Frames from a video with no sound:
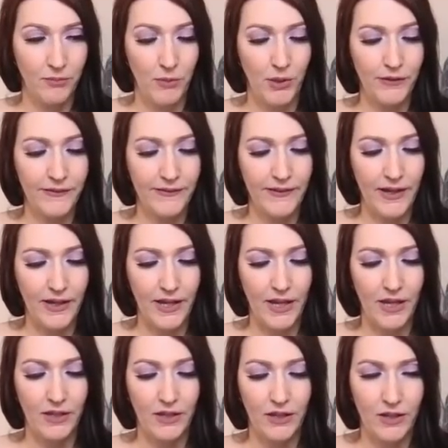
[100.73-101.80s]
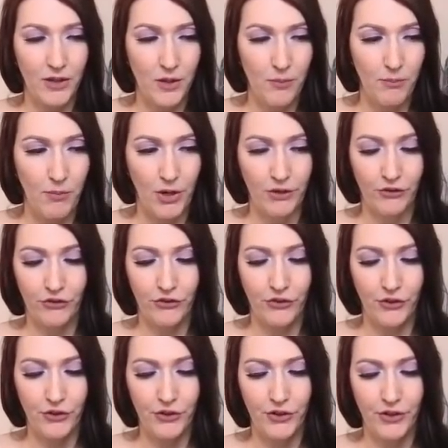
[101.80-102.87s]
March 2nd, March
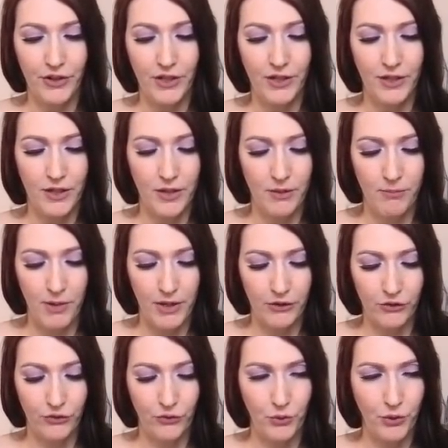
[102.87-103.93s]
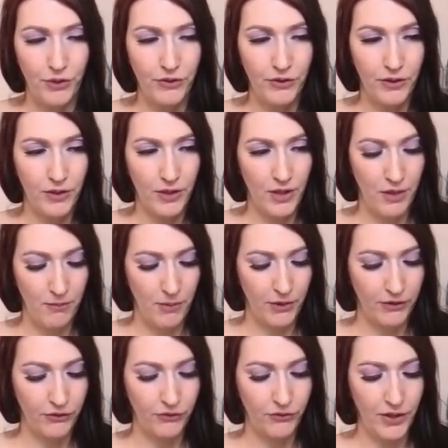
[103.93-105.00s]
3rd, March 4th,
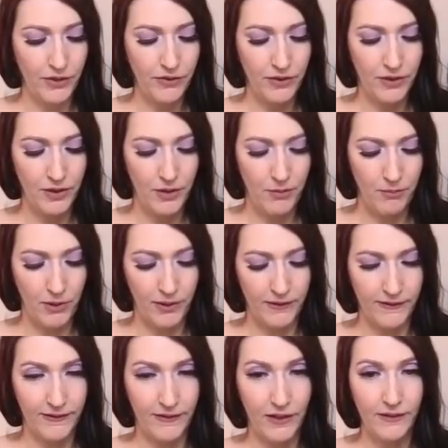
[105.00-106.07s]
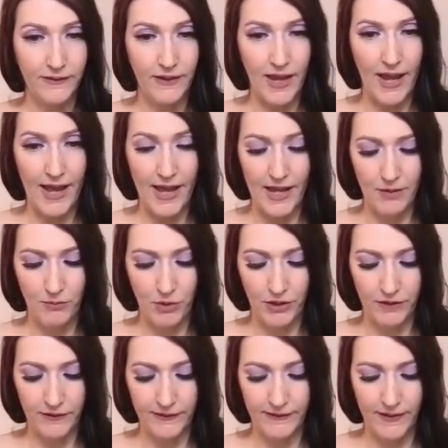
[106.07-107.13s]
March 5th, March 6th, and
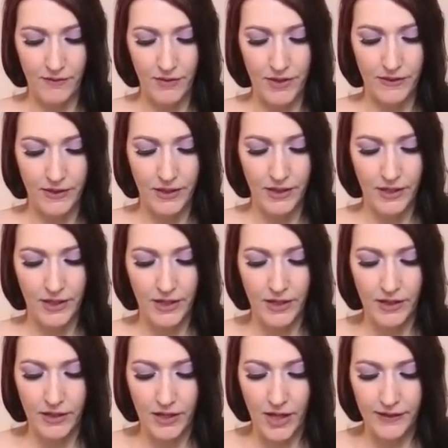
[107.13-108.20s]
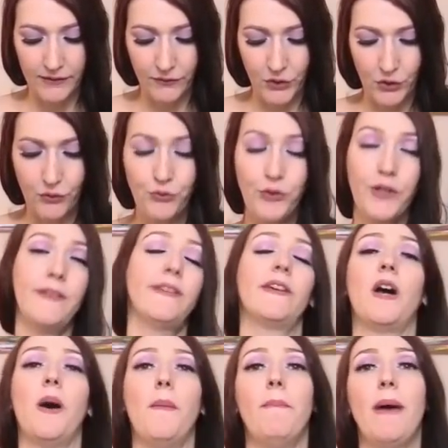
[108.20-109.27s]
March 7th. Guys, feel free to
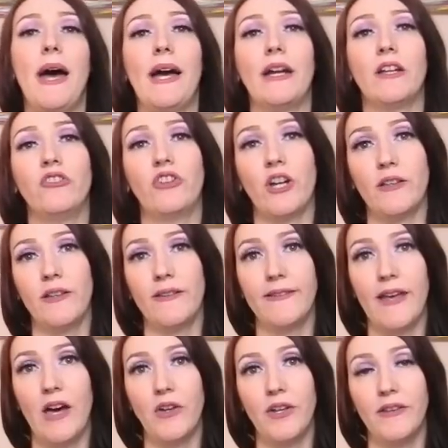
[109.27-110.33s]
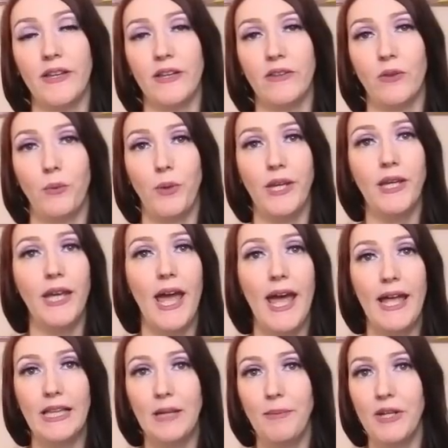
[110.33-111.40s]
come back, check this out at the end of the week,
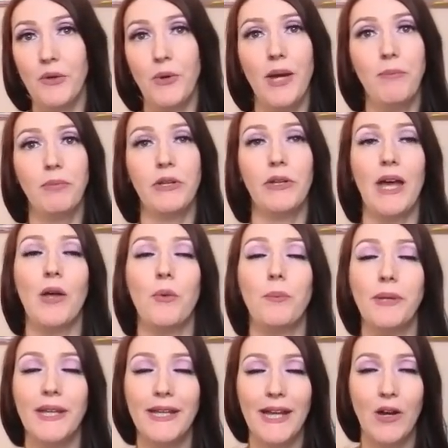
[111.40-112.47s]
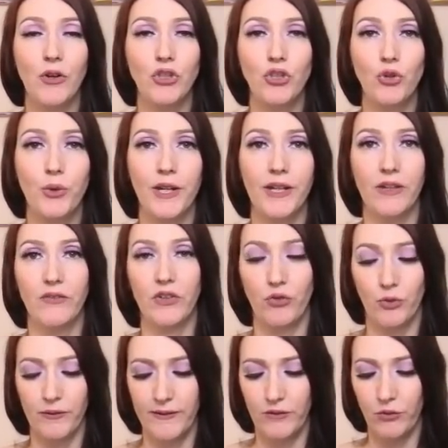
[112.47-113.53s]
and let me know how, how it played out in your
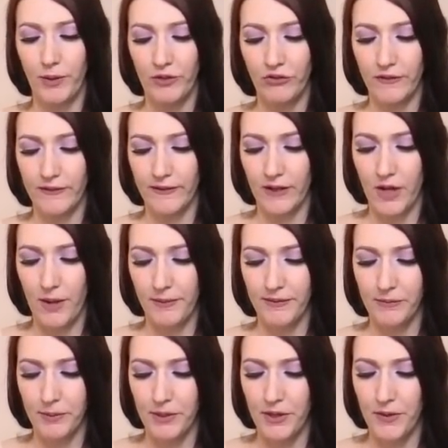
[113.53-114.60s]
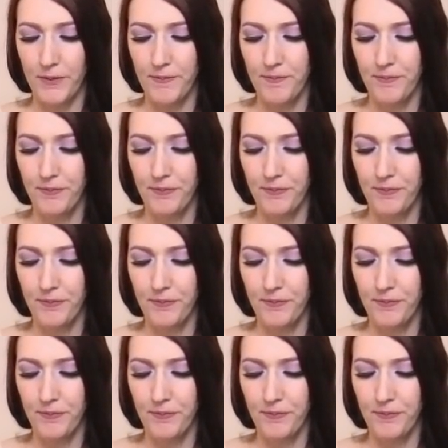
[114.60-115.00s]
individual situations in the comments below.